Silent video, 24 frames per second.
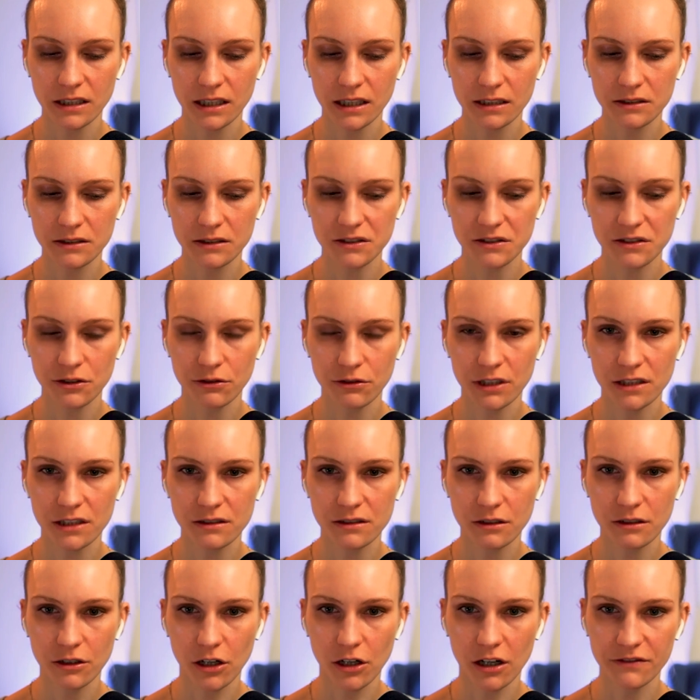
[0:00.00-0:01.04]
that
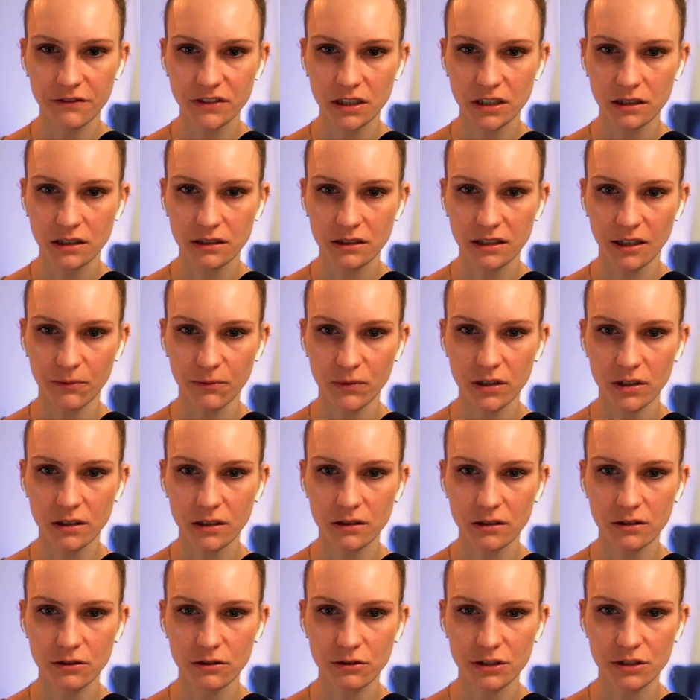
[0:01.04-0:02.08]
students are often
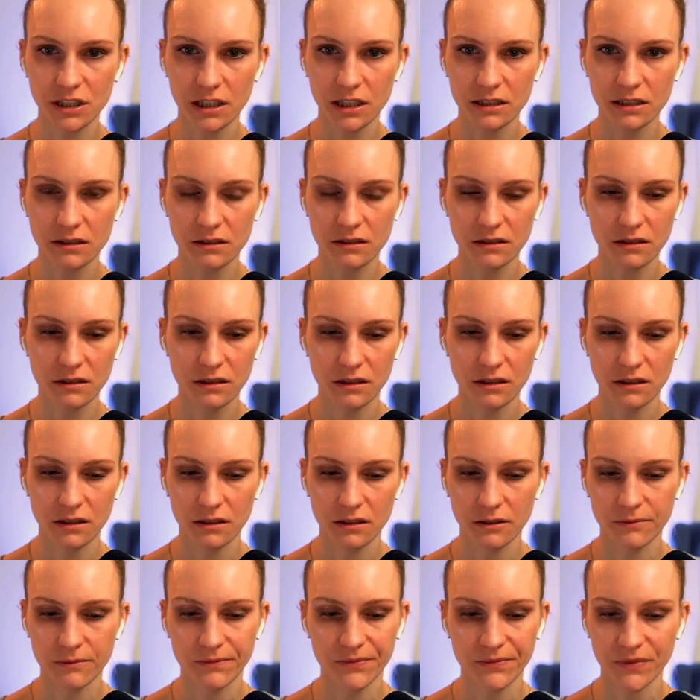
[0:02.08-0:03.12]
tempted to just
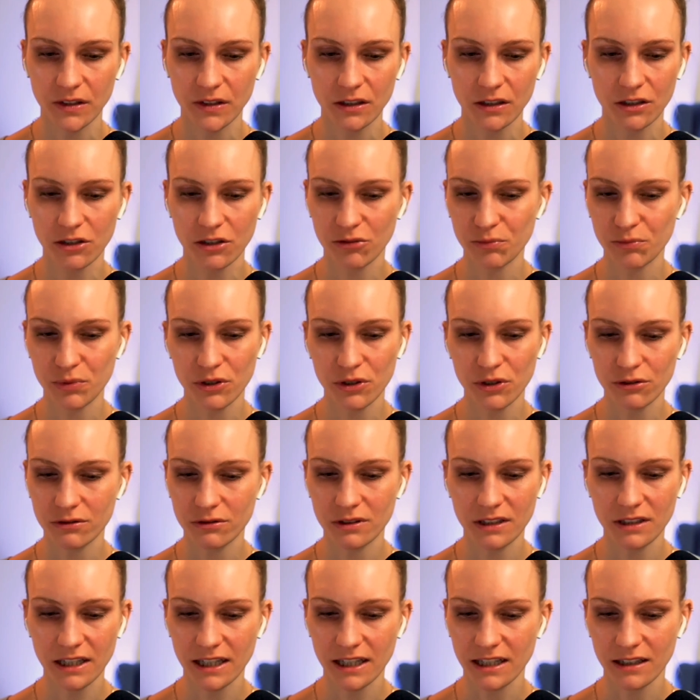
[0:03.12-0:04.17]
compute
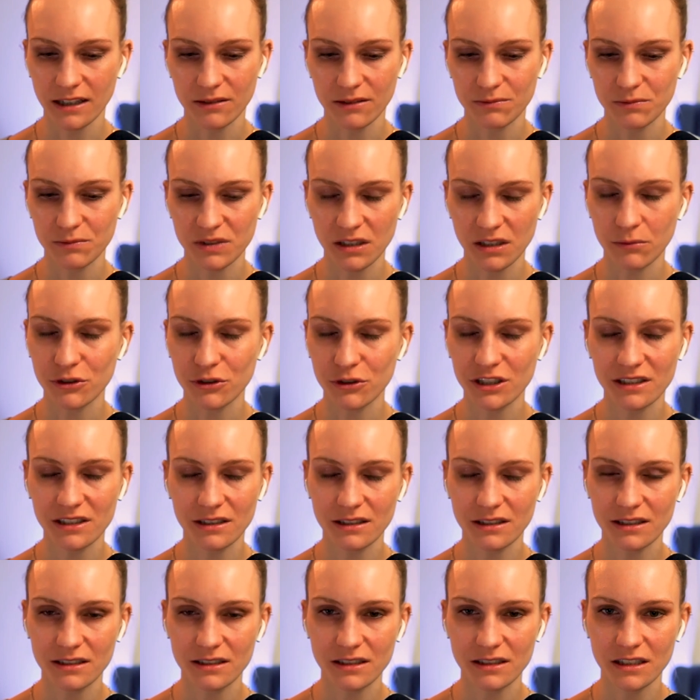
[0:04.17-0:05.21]
the summary
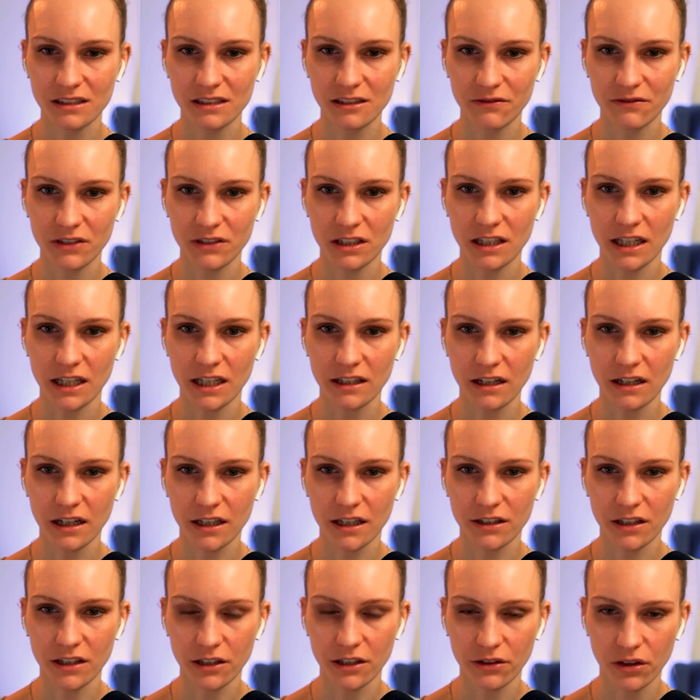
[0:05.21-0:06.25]
statistics of the data
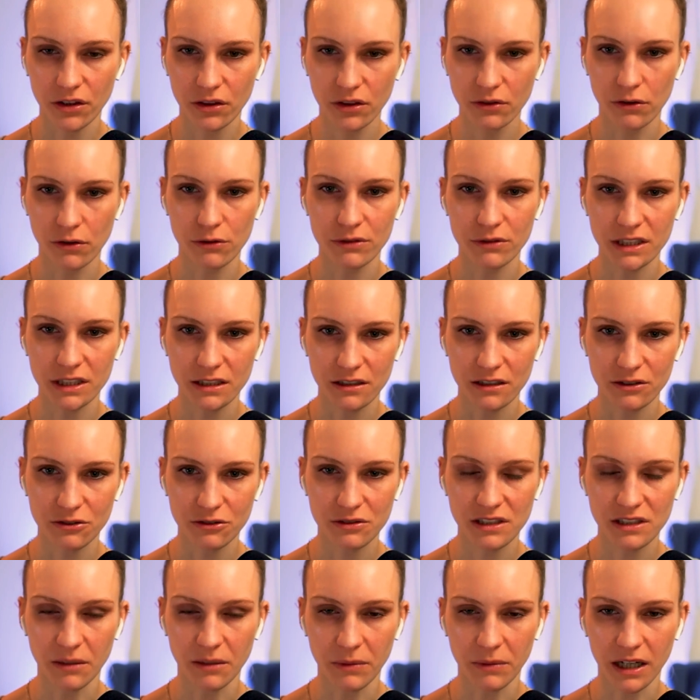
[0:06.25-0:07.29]
and then throw it into
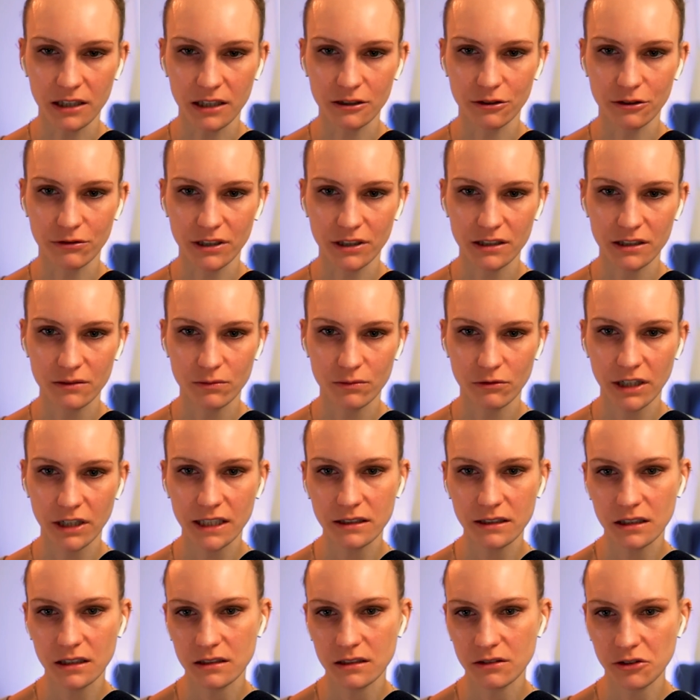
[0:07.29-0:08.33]
some algorithm,
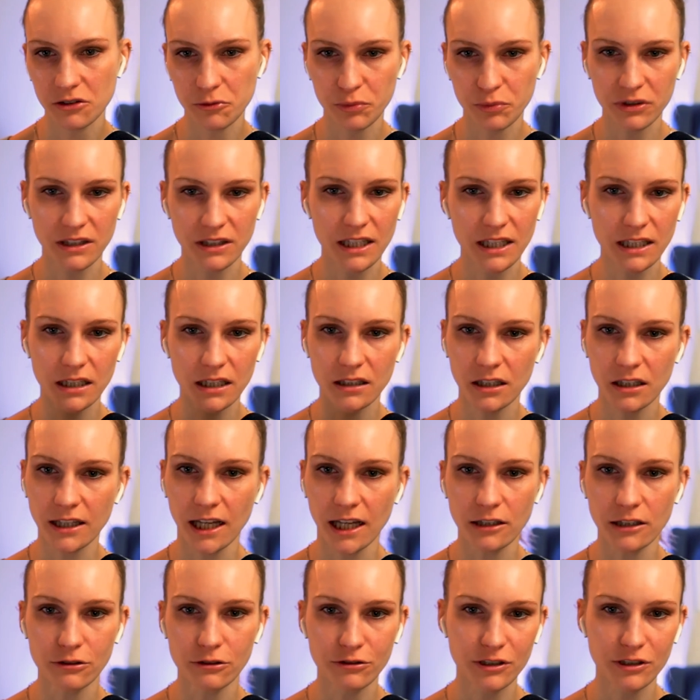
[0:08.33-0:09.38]
right? And you put data in an
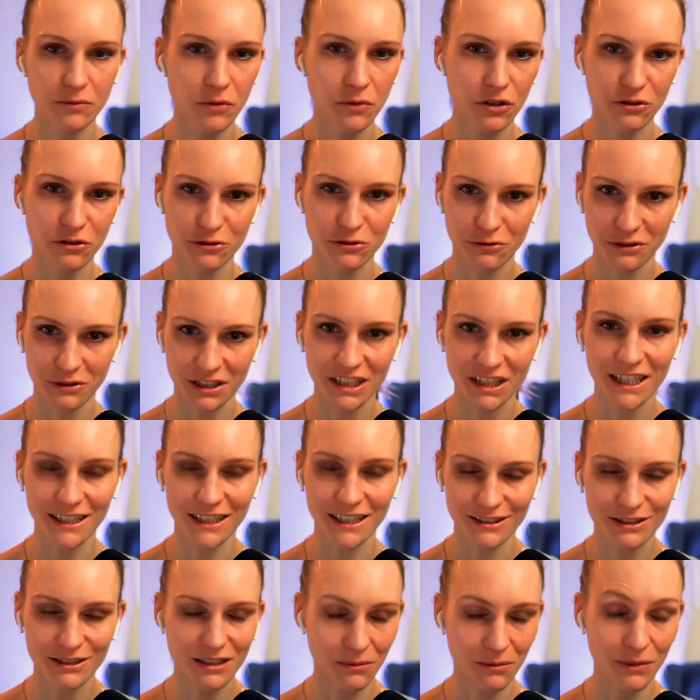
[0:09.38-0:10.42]
algorithm, you usually
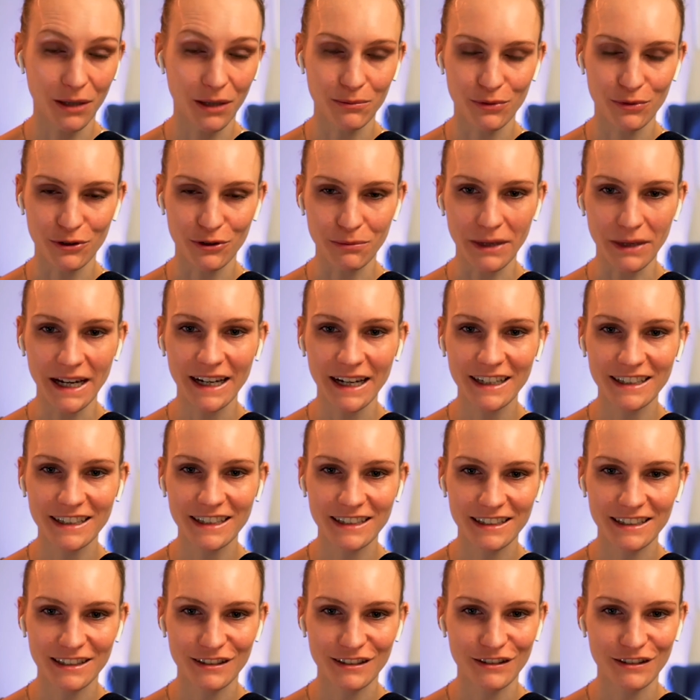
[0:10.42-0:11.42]
get some number back,